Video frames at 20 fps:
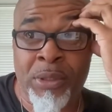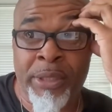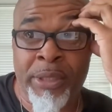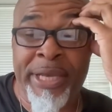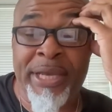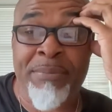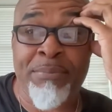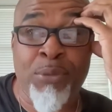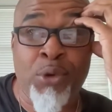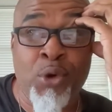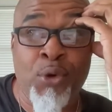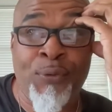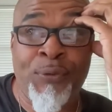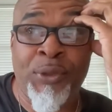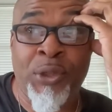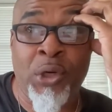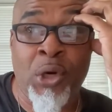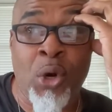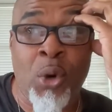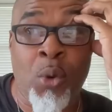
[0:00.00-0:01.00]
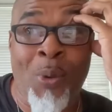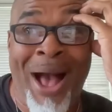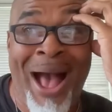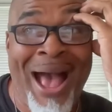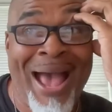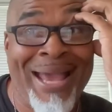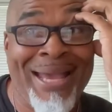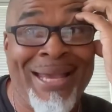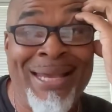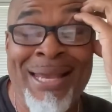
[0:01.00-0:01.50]
He moved to
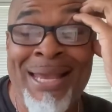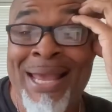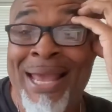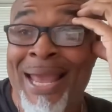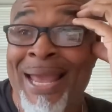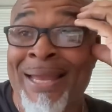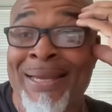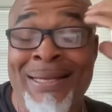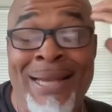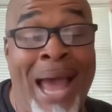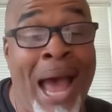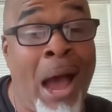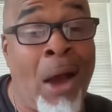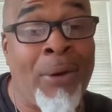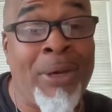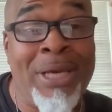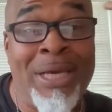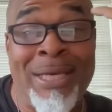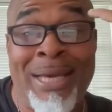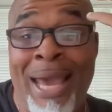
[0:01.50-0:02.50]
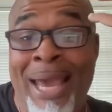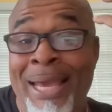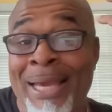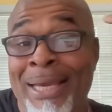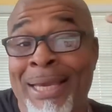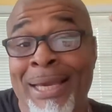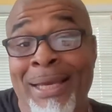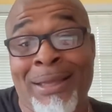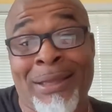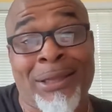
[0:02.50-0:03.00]
Hawaii and now he
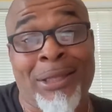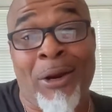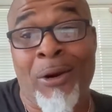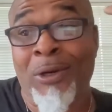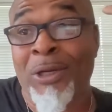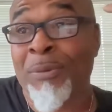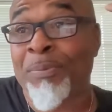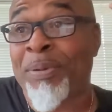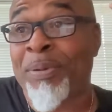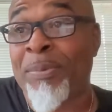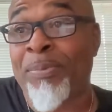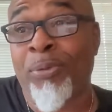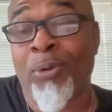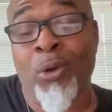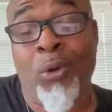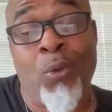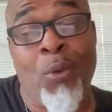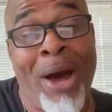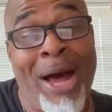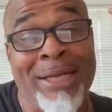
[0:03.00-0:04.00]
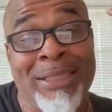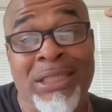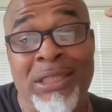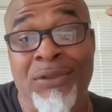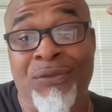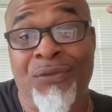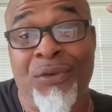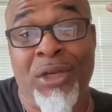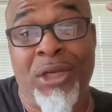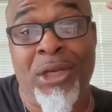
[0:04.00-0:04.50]
can't get 30 people to watch
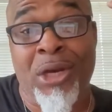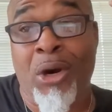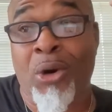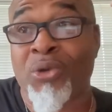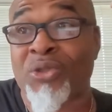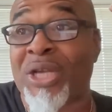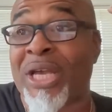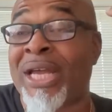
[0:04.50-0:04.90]
his videos.